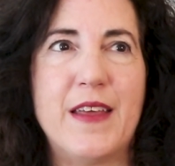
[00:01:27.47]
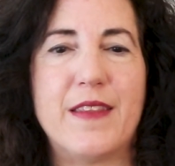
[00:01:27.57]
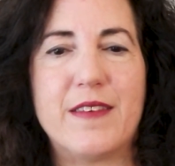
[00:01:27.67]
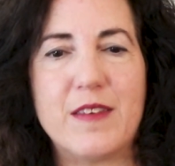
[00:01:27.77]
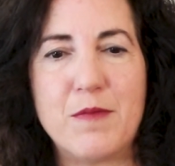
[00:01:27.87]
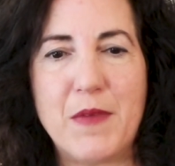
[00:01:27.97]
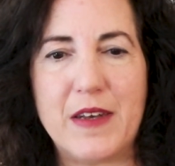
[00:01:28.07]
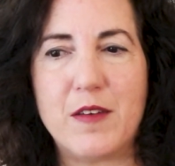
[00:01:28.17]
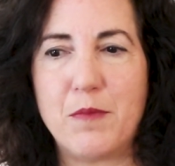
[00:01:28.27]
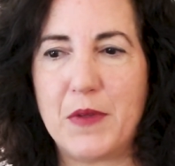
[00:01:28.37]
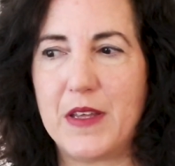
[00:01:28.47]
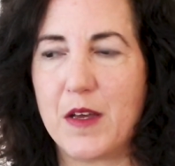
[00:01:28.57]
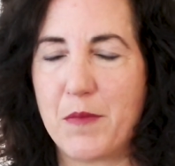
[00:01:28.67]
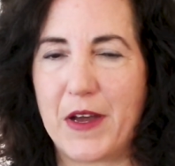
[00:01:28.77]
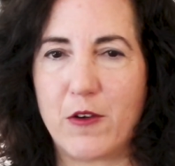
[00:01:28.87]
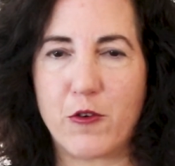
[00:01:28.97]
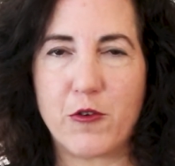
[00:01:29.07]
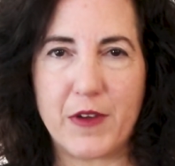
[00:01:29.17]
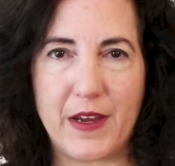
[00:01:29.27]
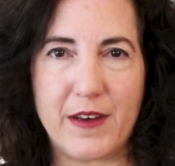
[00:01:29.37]
This is meant to be about
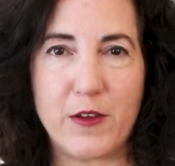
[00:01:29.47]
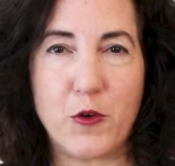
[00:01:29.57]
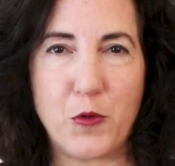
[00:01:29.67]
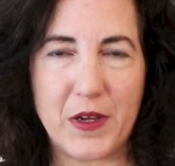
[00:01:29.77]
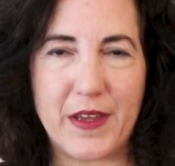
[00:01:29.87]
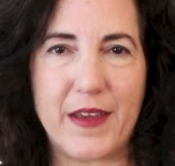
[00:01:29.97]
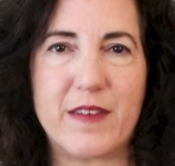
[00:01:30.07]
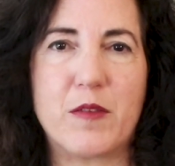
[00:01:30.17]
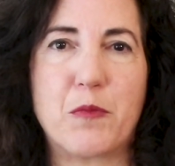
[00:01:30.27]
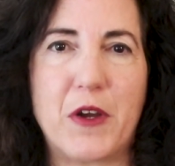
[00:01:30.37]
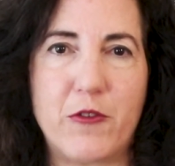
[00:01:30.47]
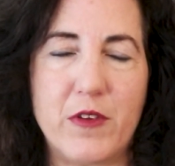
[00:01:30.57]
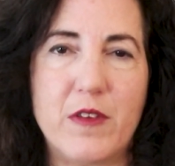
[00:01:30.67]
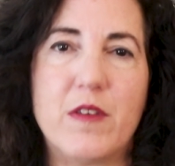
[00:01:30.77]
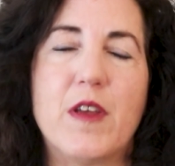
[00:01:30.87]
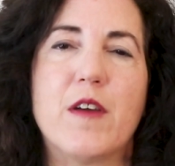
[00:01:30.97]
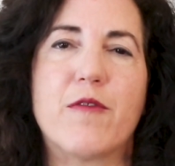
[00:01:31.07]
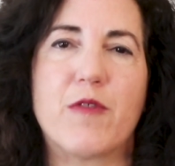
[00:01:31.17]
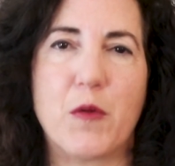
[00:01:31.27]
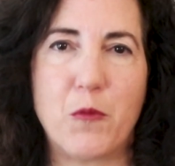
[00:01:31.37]
creating quick expressions
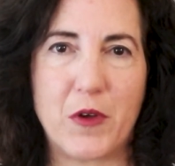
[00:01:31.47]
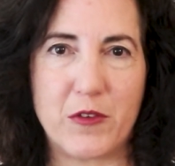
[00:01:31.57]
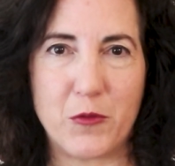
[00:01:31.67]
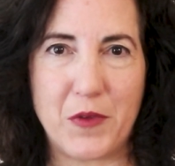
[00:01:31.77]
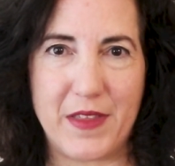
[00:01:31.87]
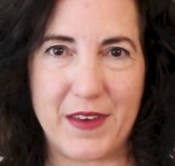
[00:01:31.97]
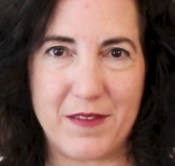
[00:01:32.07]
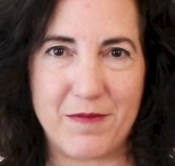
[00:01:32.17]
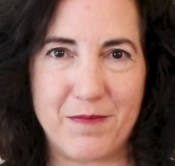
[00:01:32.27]
from what's within.